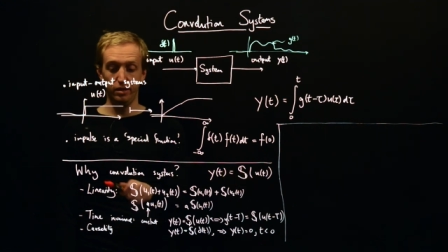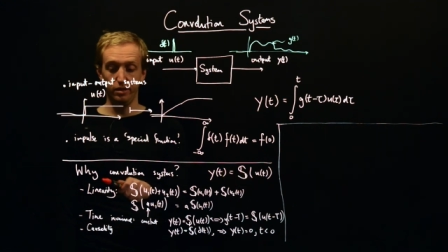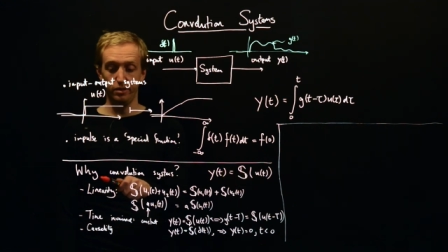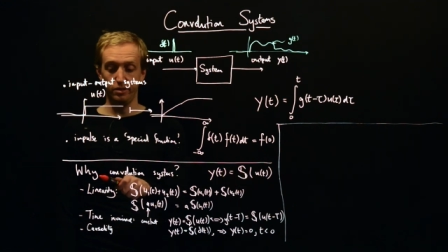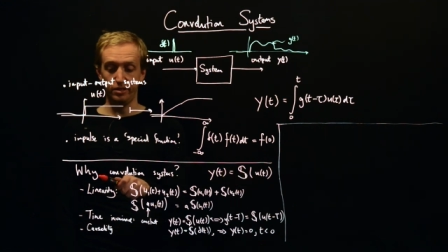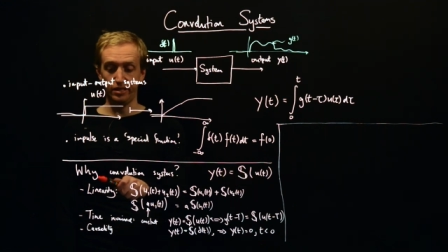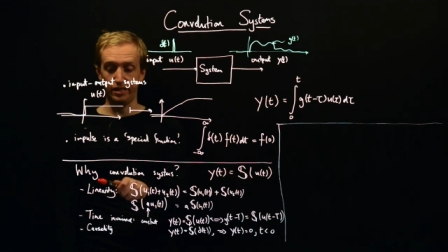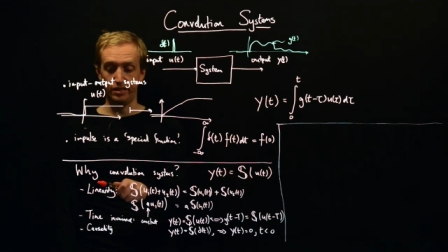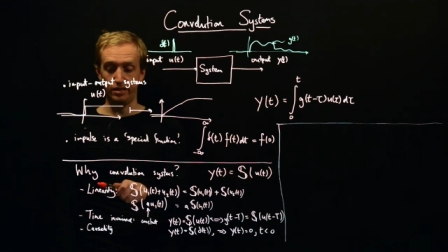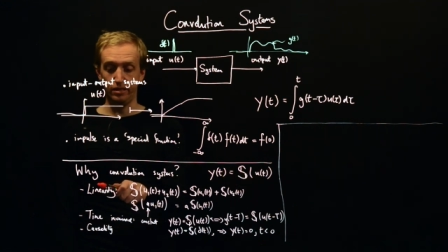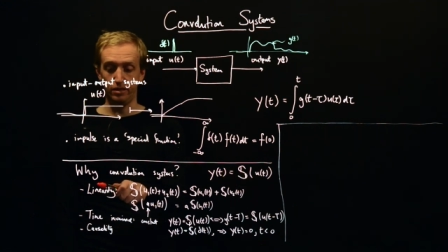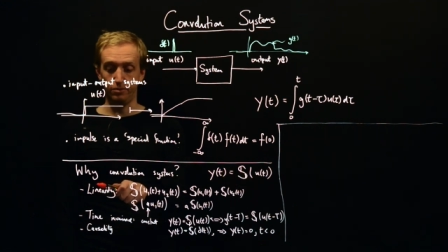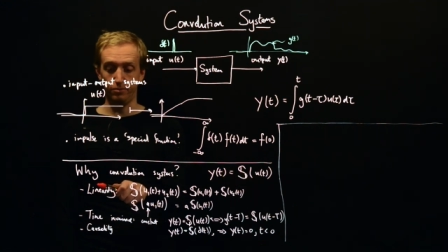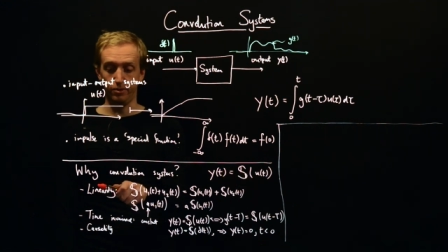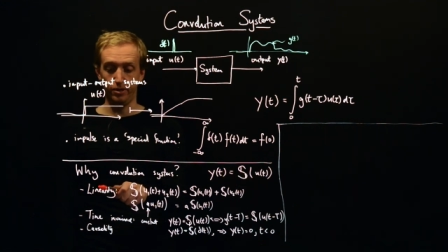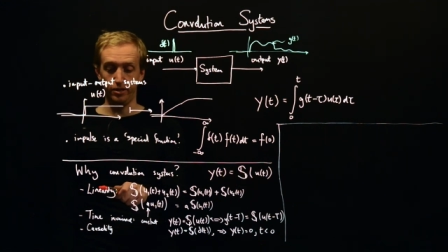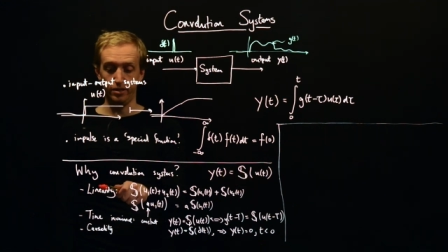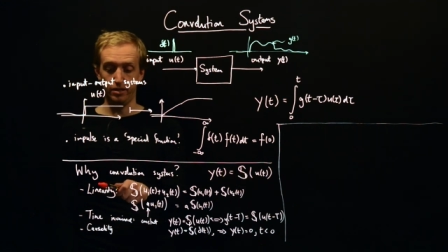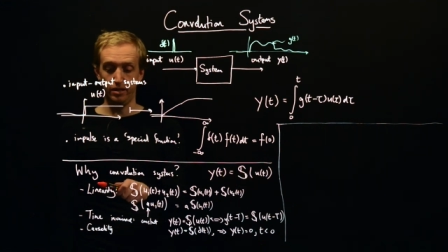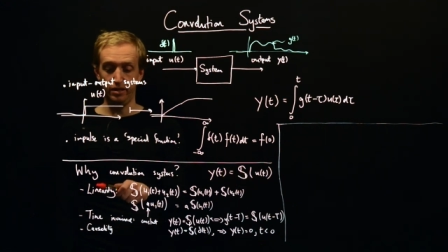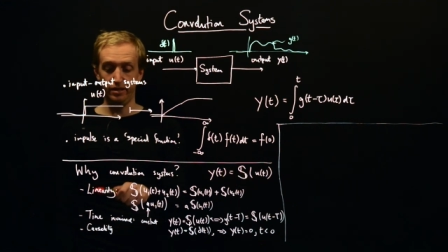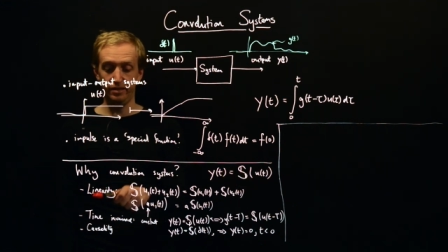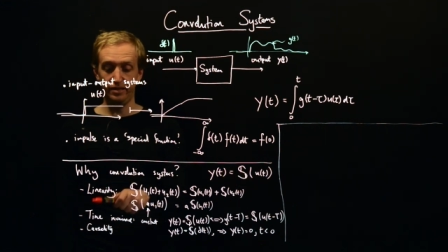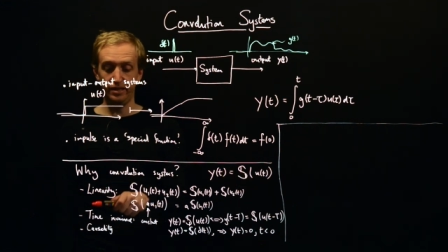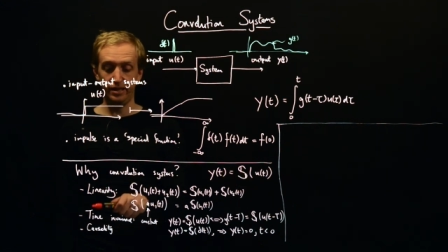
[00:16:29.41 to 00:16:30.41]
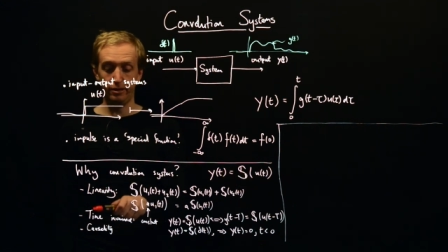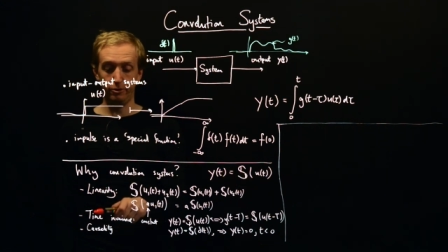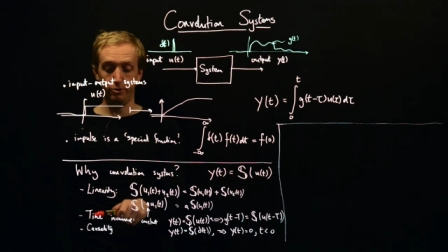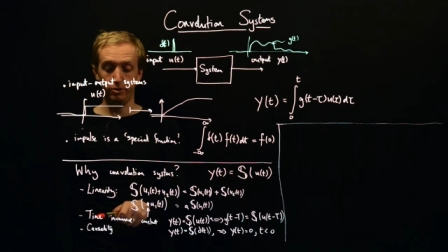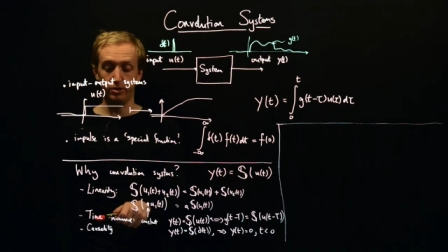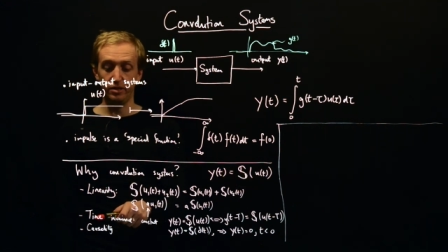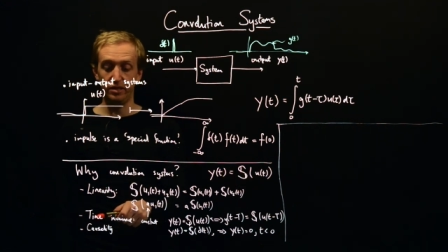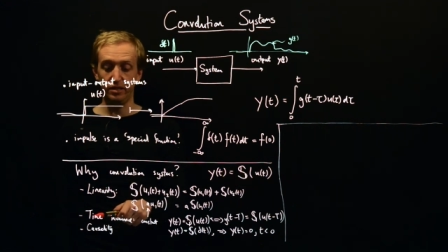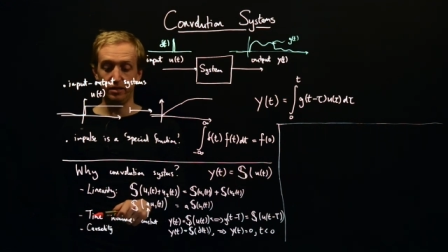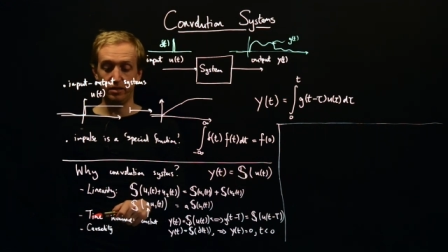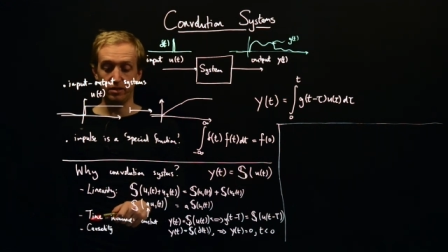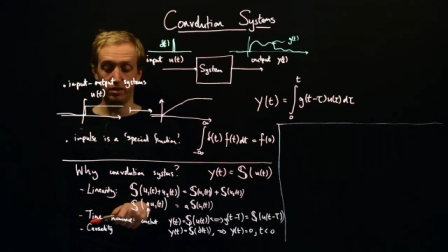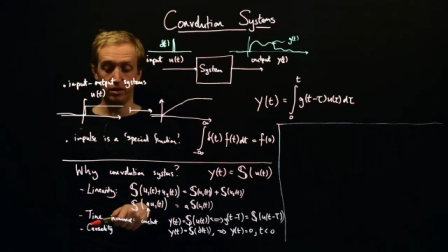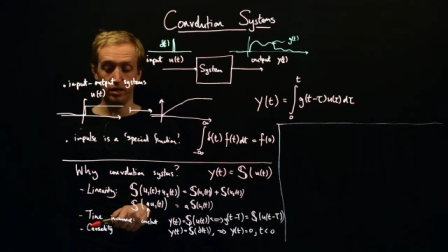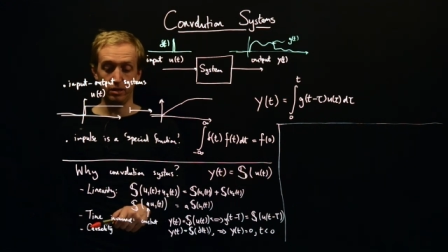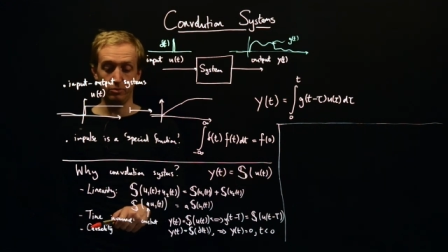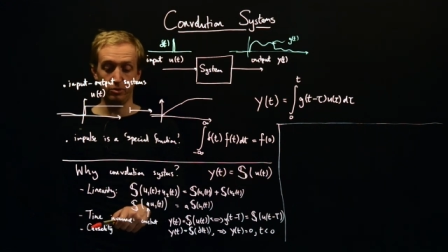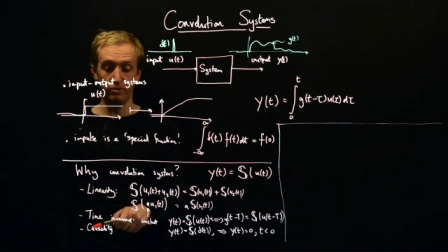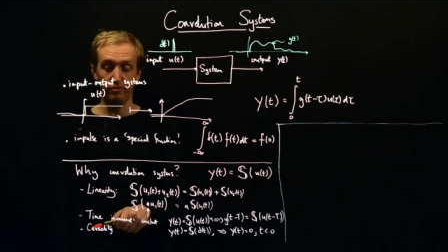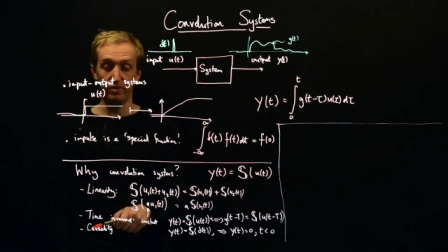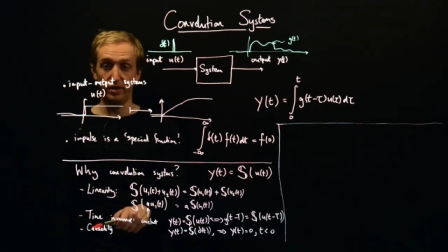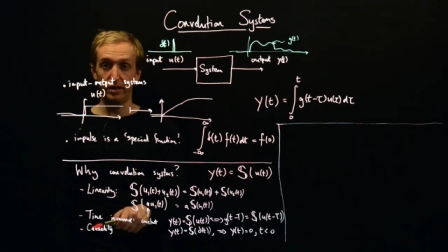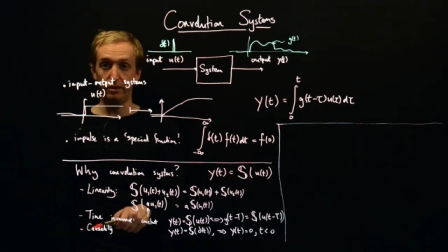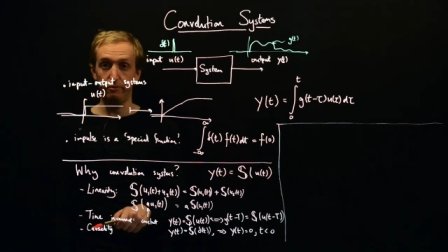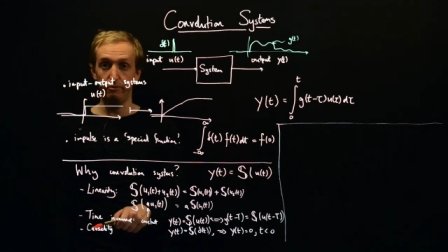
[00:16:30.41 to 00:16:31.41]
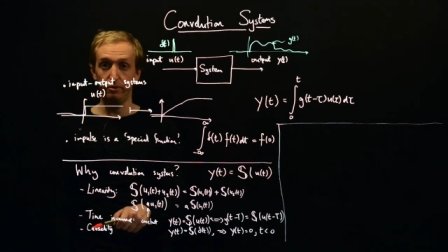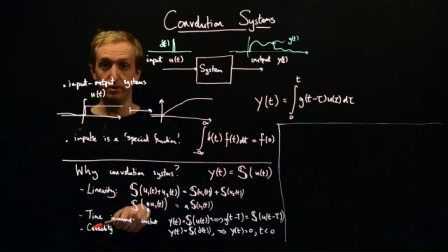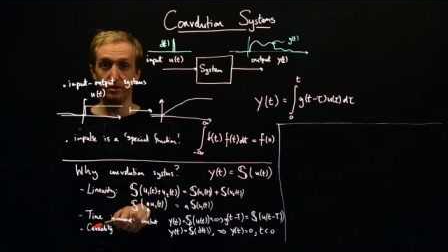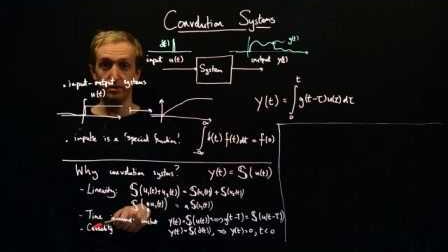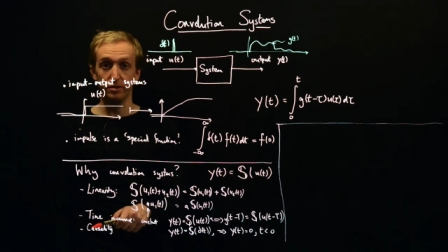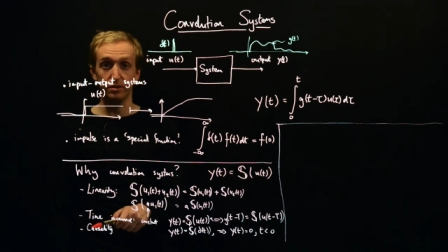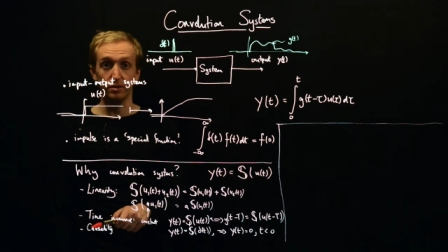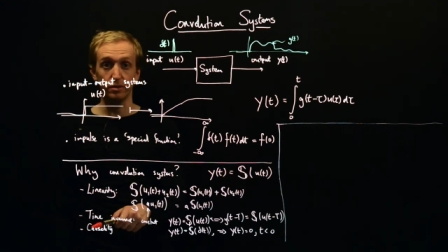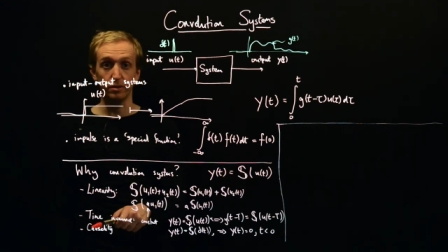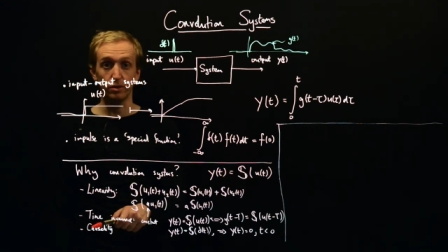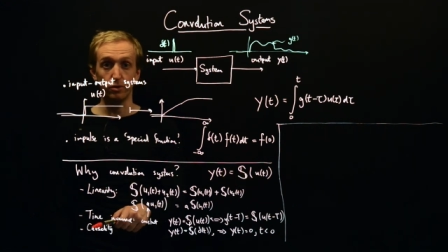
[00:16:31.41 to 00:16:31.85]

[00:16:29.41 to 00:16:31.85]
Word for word: satisfies linearity, time invariance,